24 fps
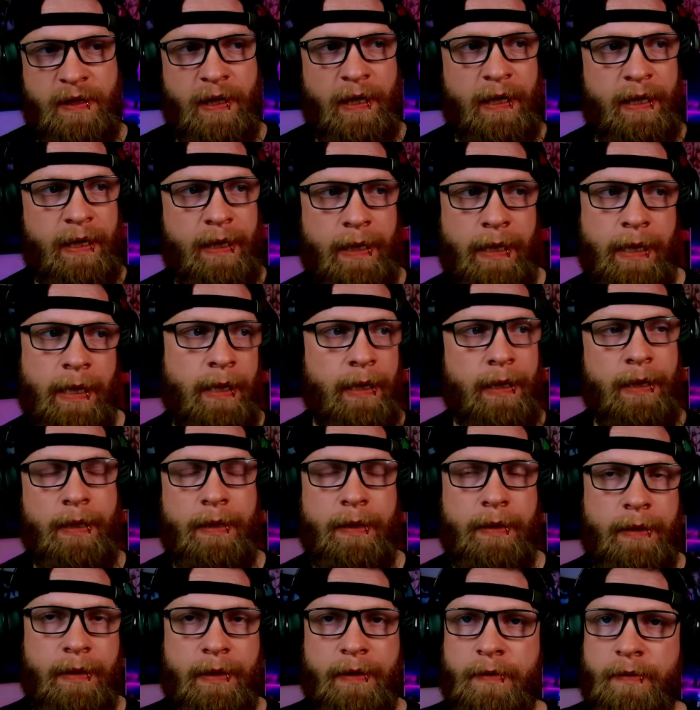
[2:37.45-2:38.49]
like
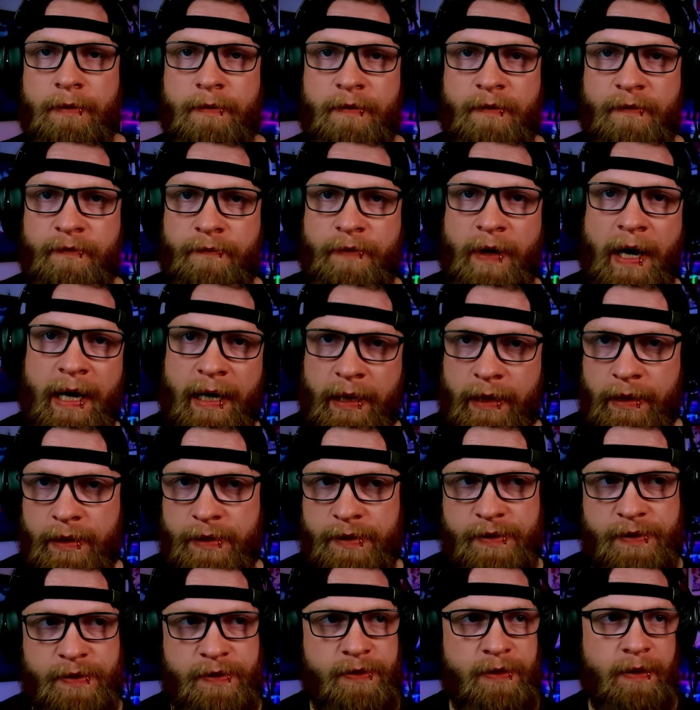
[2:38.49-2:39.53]
the
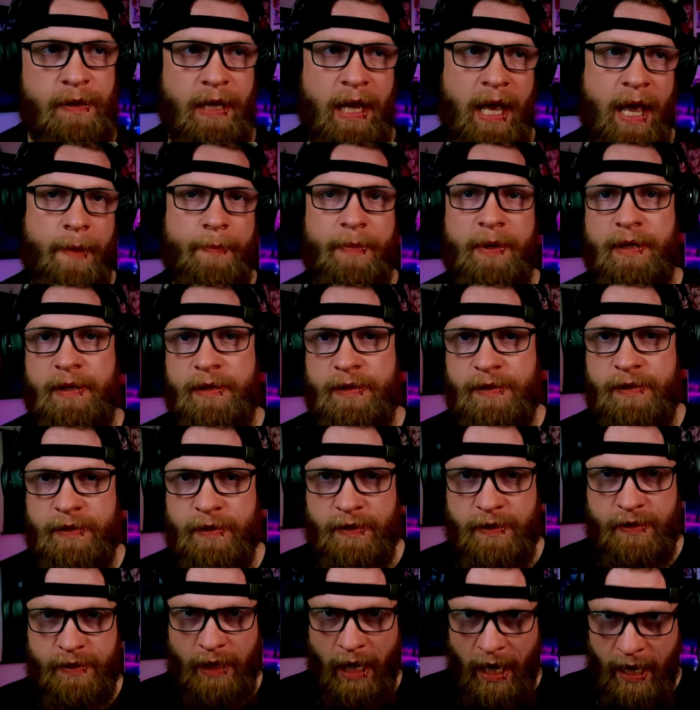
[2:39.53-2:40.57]
violence to the happiness to
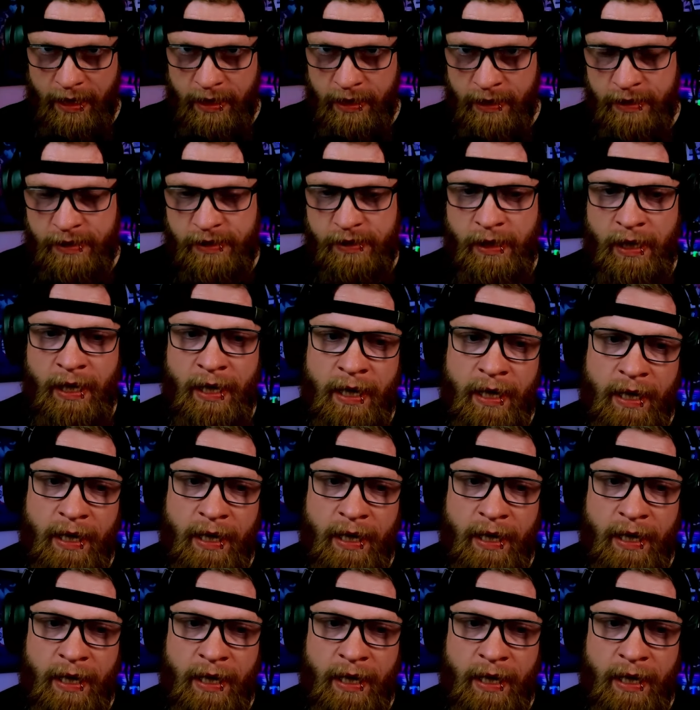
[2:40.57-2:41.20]
the sadness,